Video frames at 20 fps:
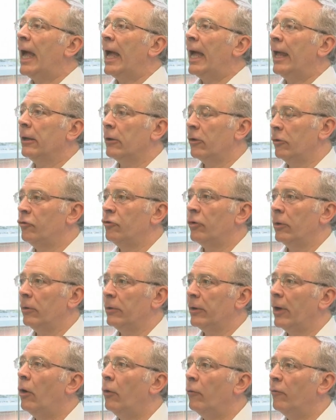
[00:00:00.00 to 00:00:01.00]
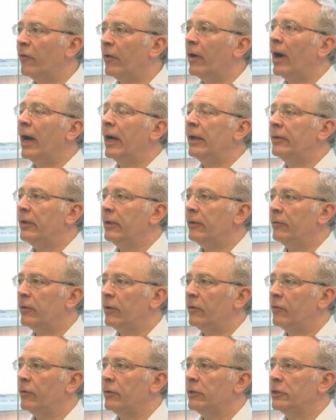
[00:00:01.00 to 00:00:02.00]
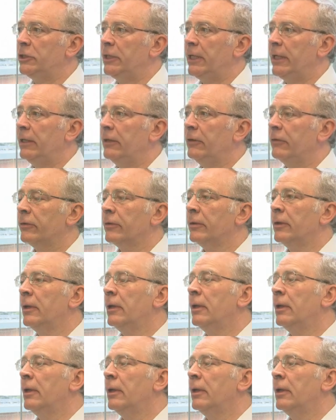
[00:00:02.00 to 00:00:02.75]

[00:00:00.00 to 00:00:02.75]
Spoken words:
and controlled a whole variety of different genes.